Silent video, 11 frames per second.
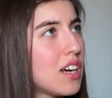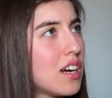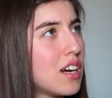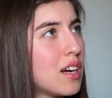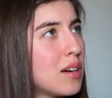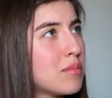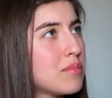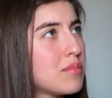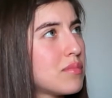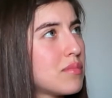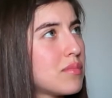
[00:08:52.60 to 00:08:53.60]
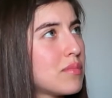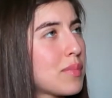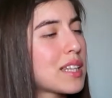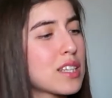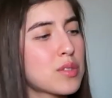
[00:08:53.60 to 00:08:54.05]
them.
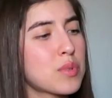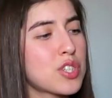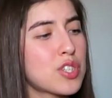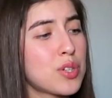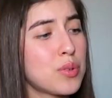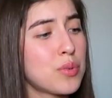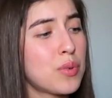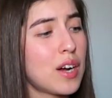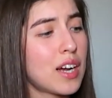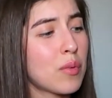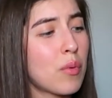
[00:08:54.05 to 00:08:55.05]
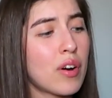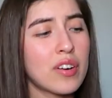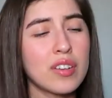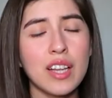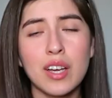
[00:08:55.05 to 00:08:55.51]
But this one too, I
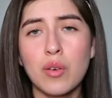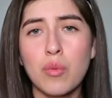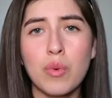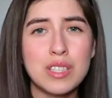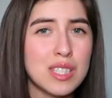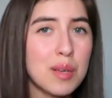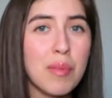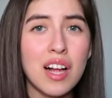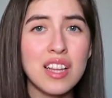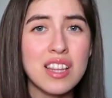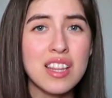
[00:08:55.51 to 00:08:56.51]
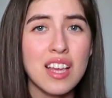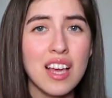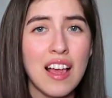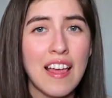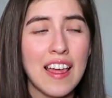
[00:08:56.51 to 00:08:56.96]
water like once a month.
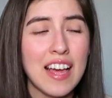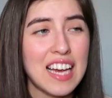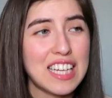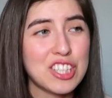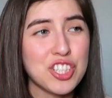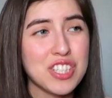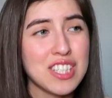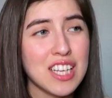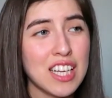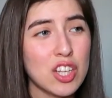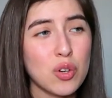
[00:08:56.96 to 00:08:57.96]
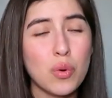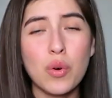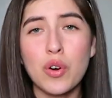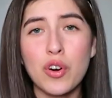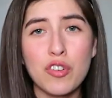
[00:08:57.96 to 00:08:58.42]
It's just sitting in the
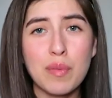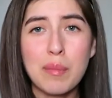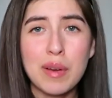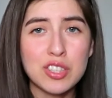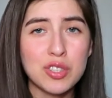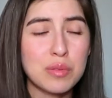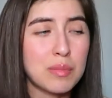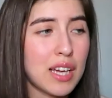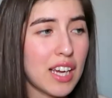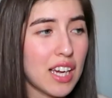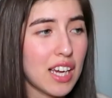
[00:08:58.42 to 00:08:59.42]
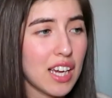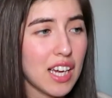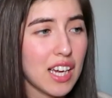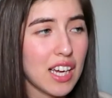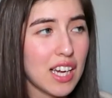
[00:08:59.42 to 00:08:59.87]
corner of my bedroom,
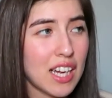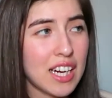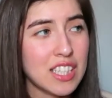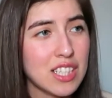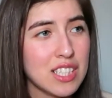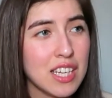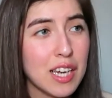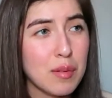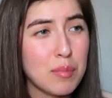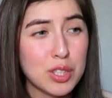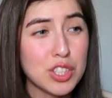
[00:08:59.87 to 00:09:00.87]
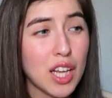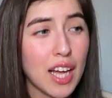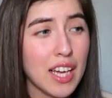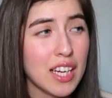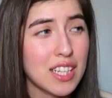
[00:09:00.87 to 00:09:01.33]
and it doesn't get much
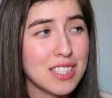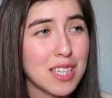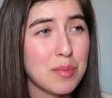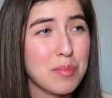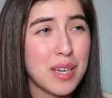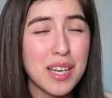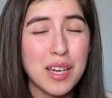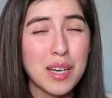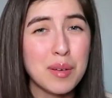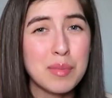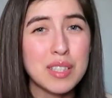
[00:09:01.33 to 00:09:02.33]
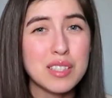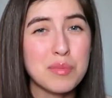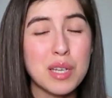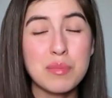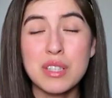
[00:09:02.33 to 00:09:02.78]
light. It gets like medium,
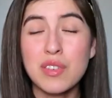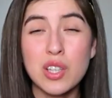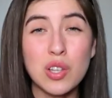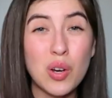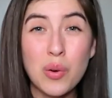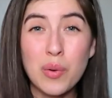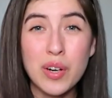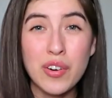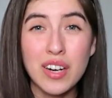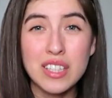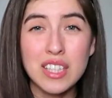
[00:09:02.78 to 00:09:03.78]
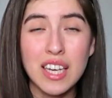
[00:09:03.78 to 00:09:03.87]
sometimes even low indirect